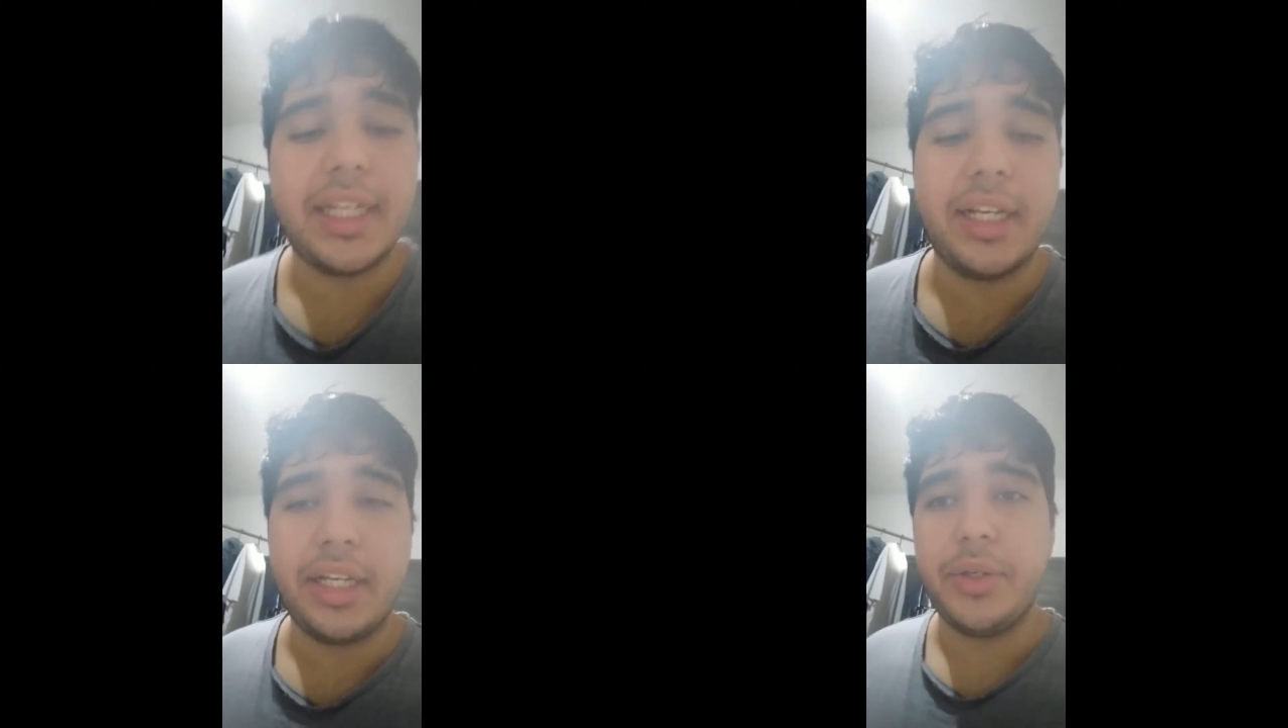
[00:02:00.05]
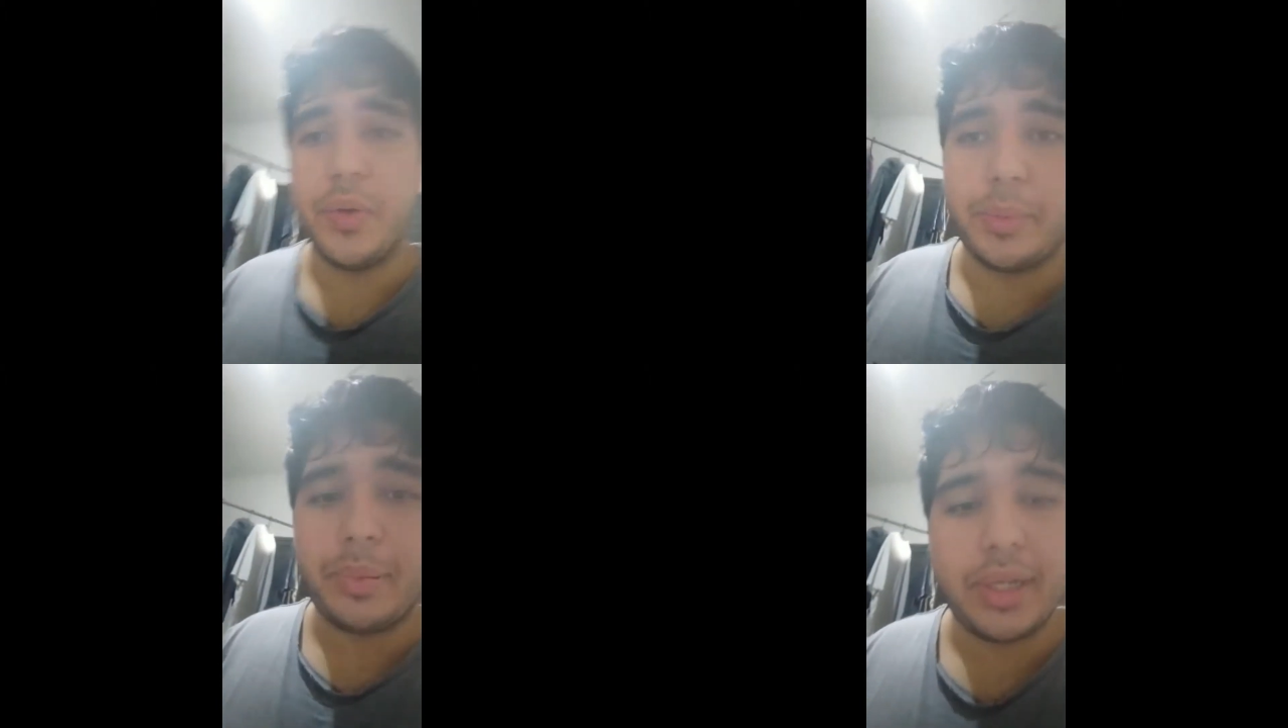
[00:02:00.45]
and then you
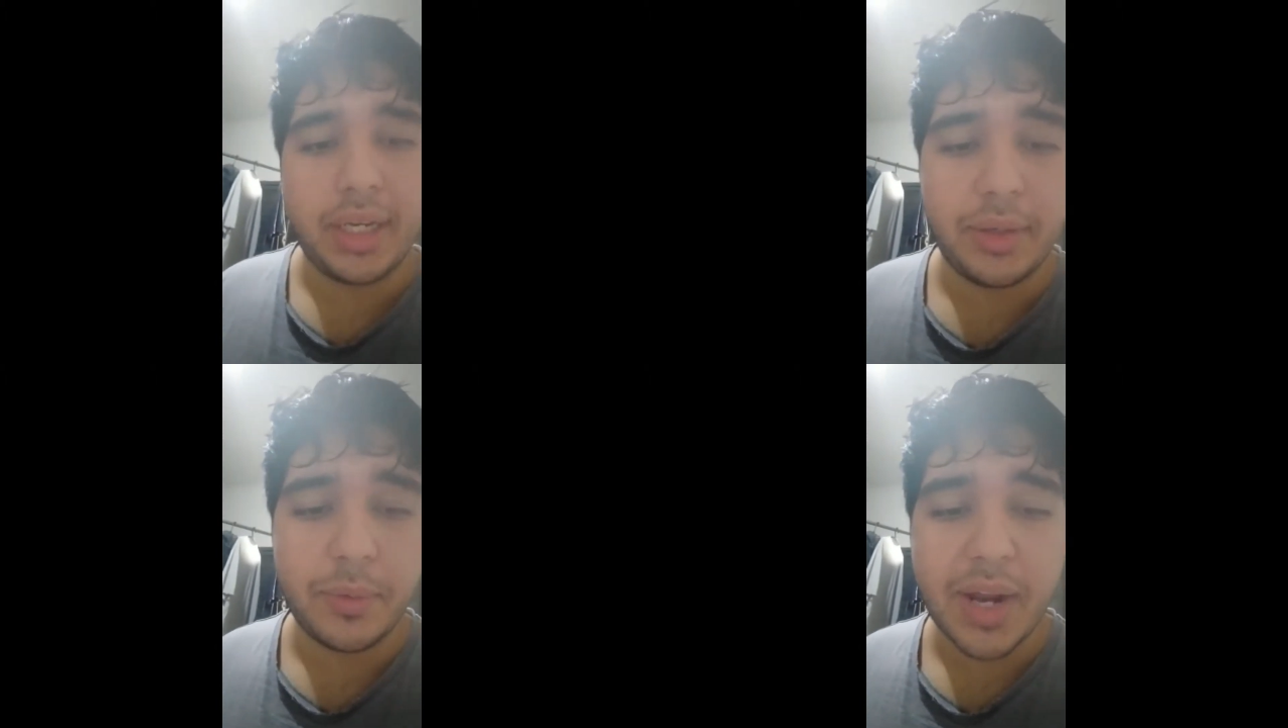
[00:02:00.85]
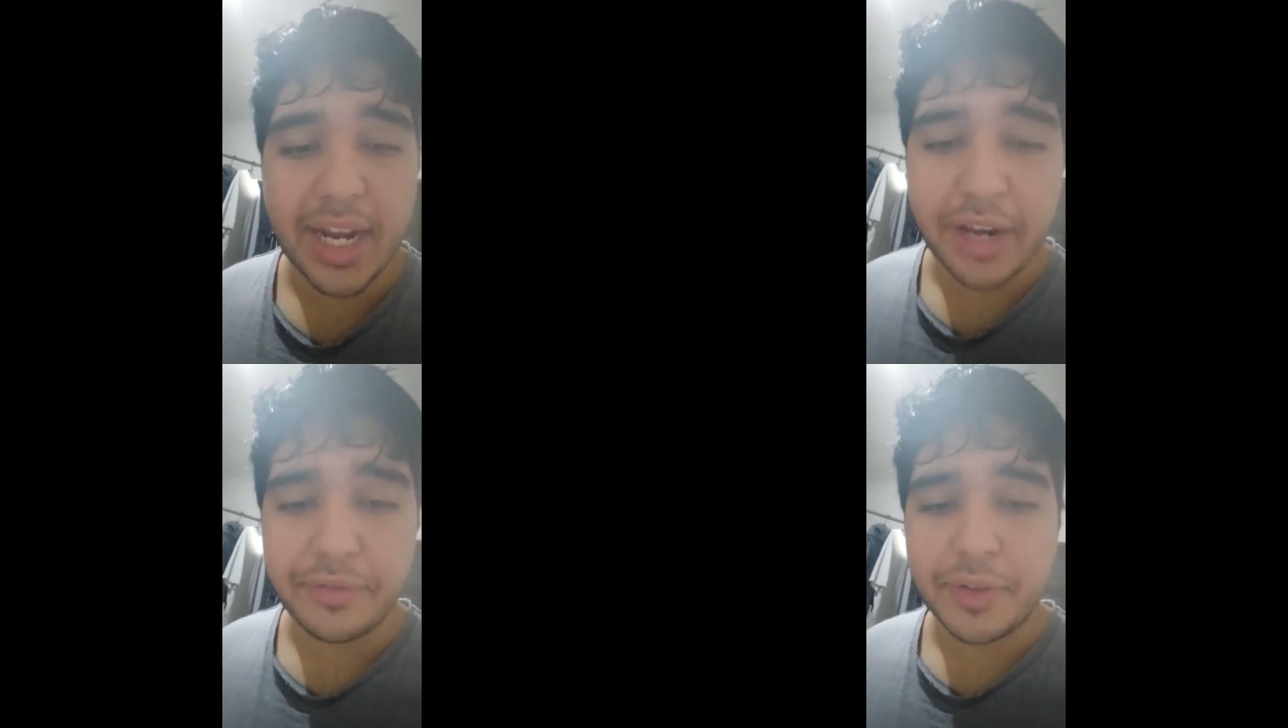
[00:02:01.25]
repeat it
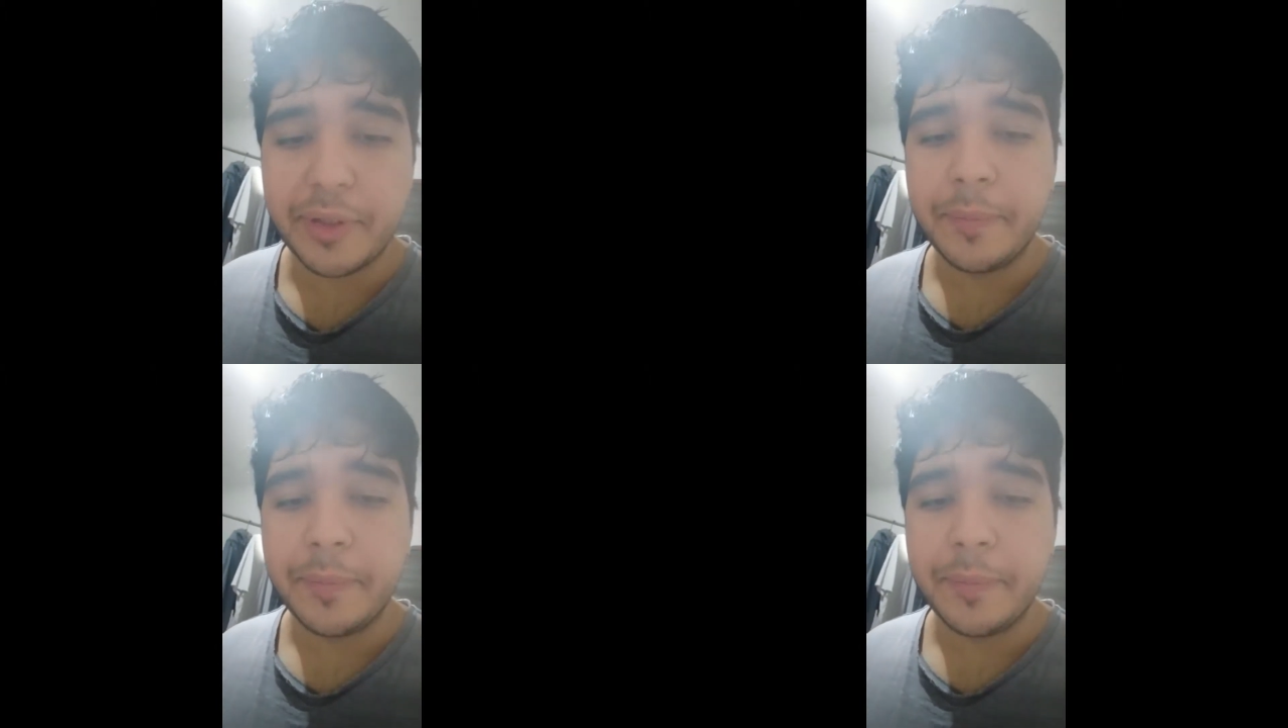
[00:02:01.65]
right after.